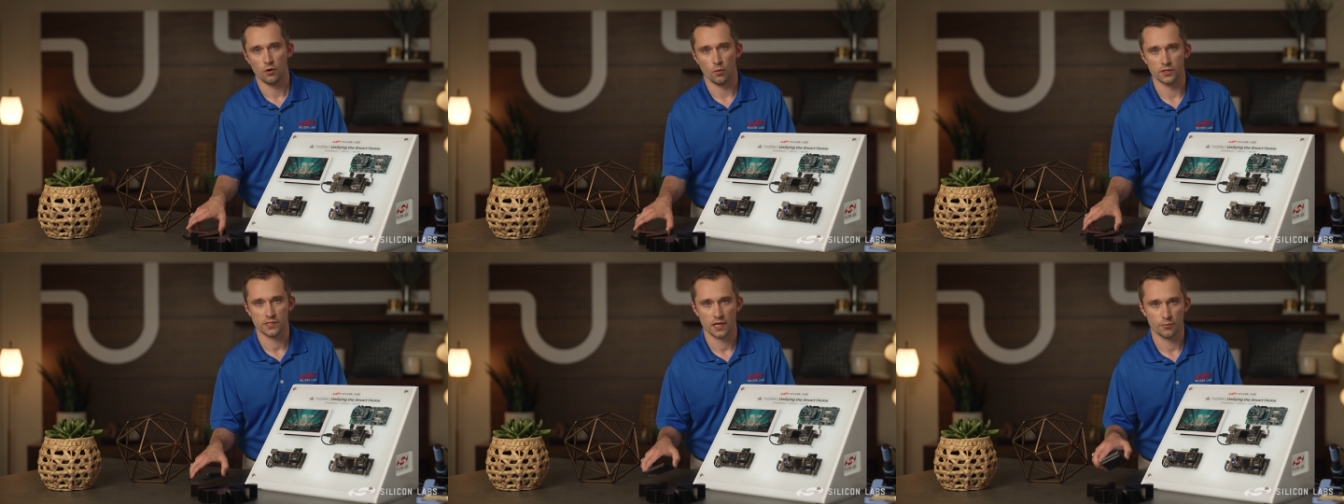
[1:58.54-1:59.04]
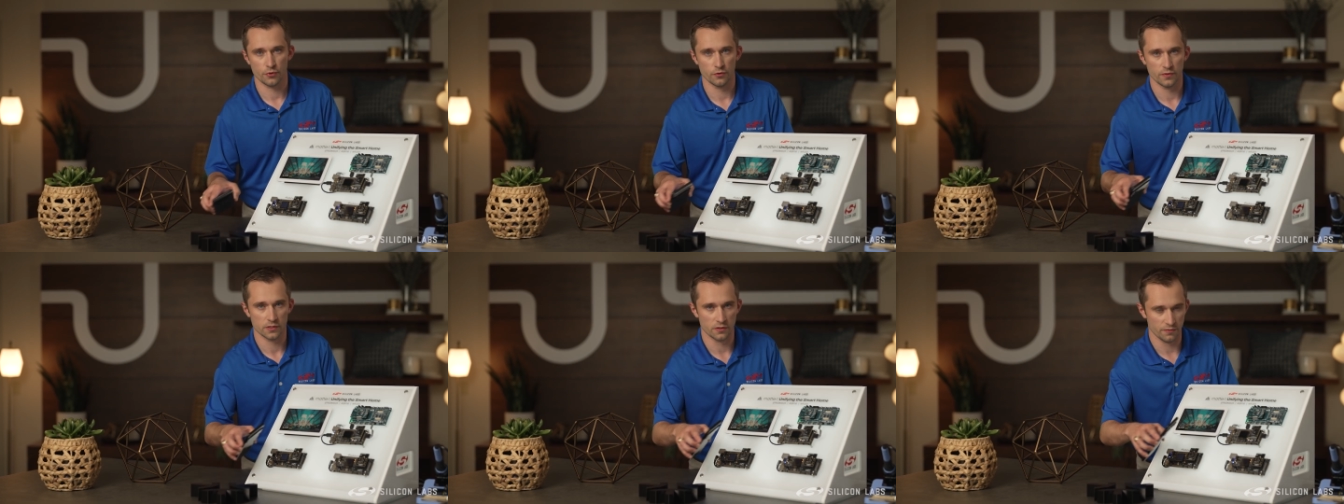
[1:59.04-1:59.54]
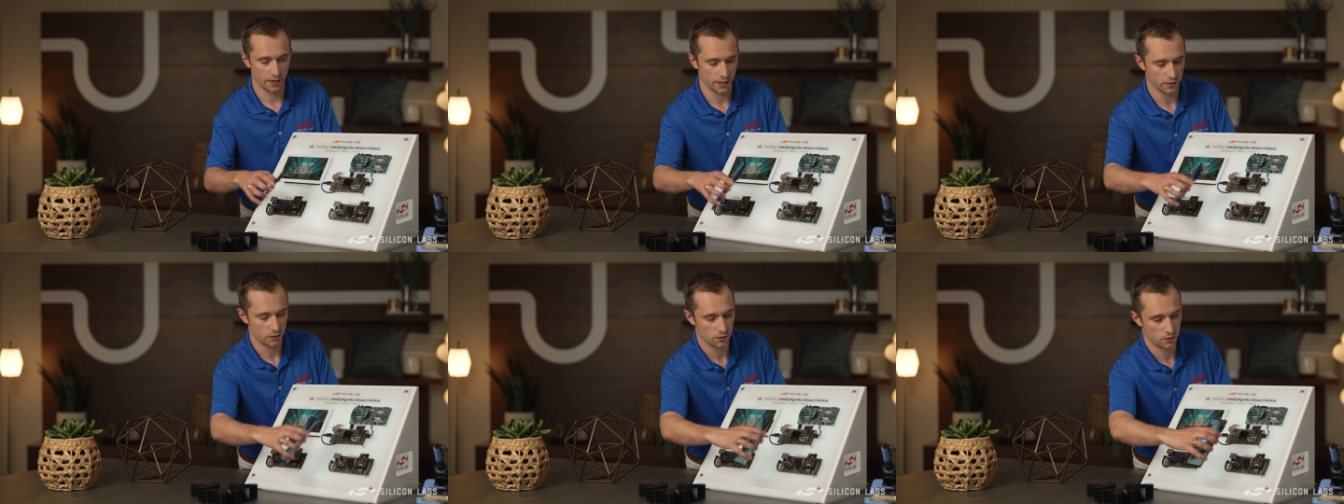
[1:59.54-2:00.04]
Once I approve this
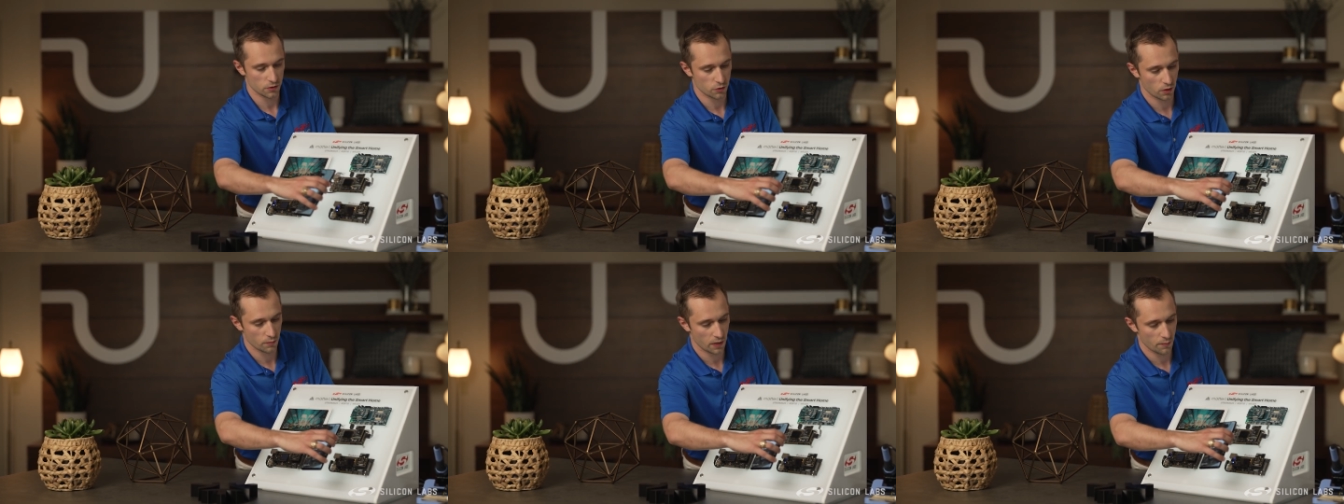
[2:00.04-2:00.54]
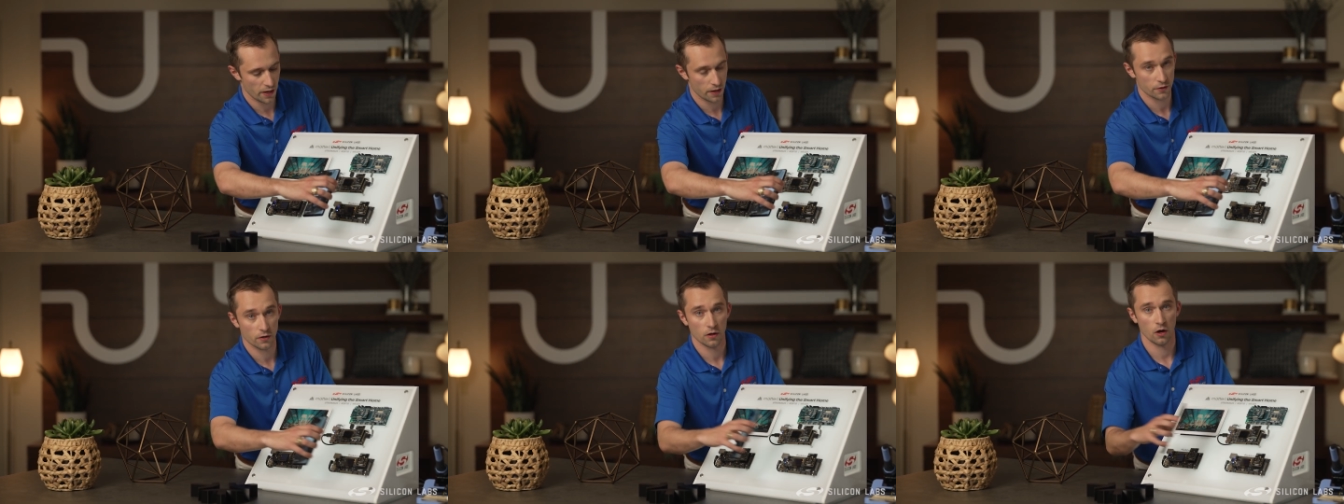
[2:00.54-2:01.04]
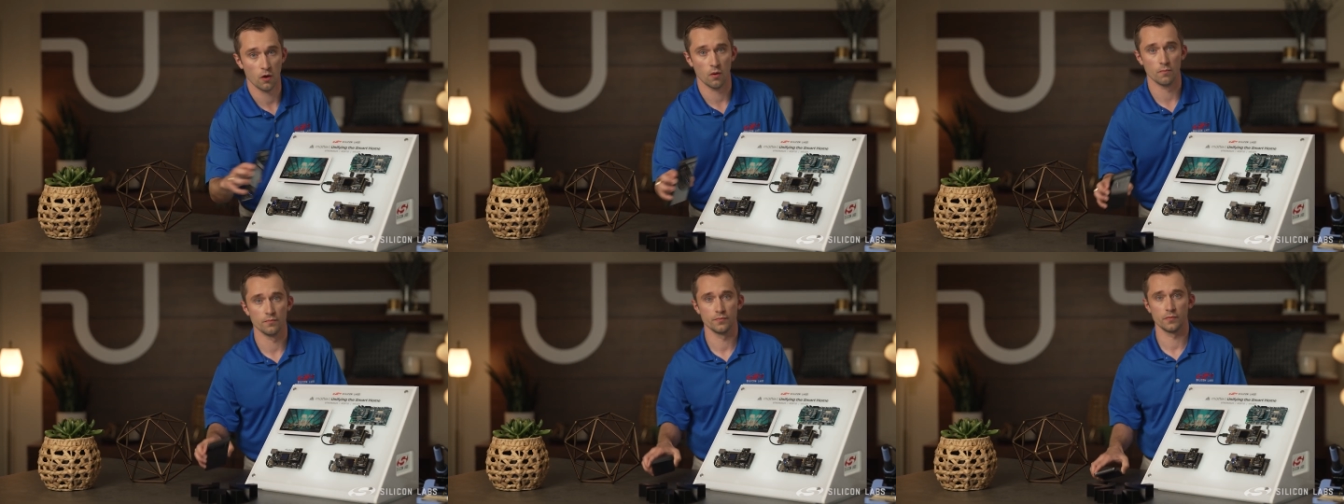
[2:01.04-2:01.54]
device to join my Matter
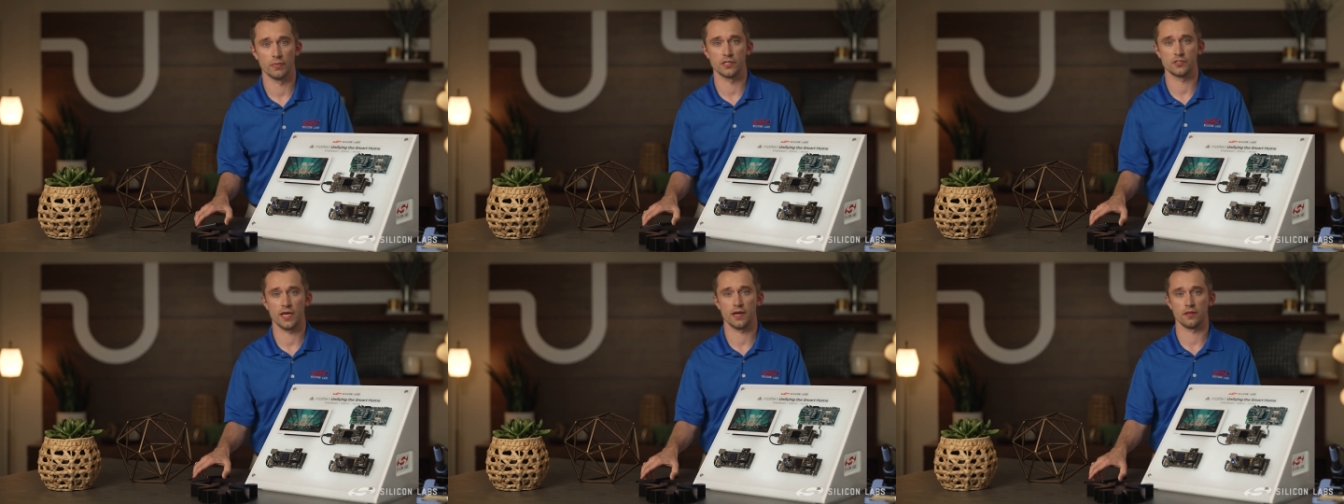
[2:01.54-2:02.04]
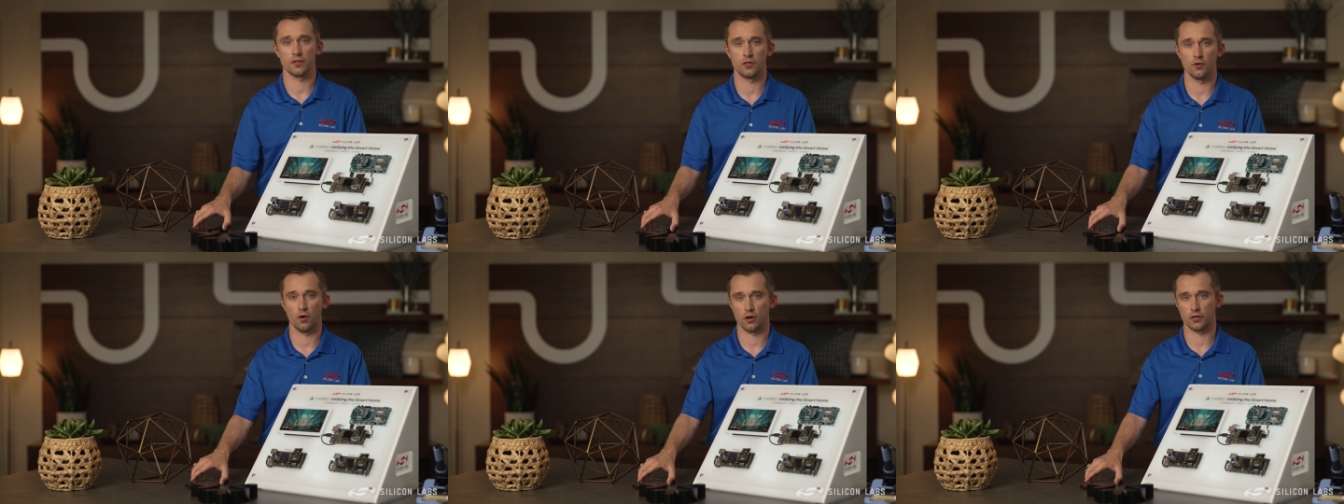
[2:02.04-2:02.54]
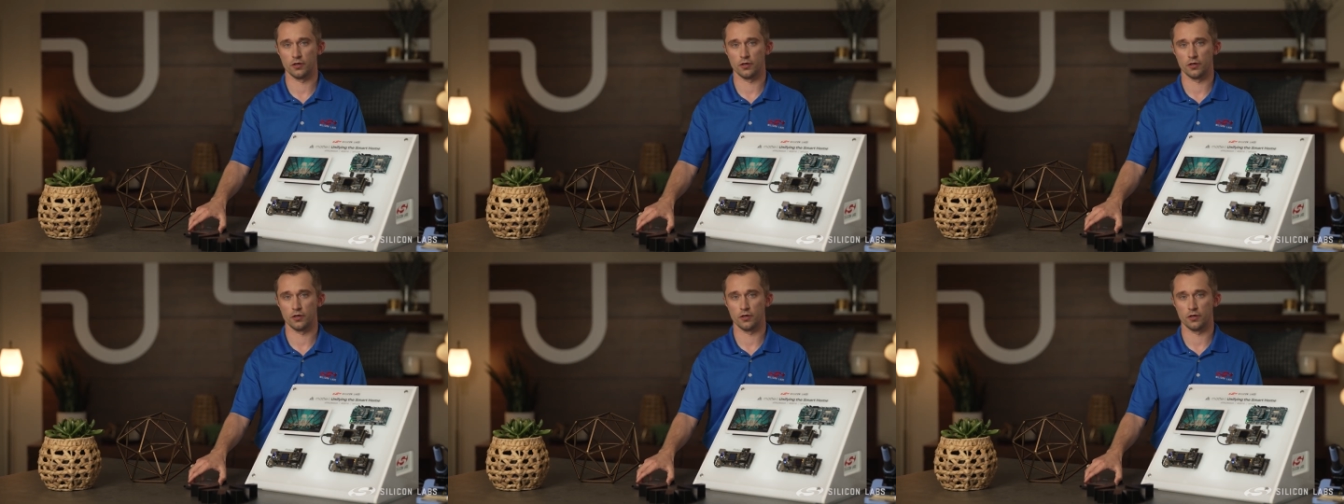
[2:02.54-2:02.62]
home by scanning the QR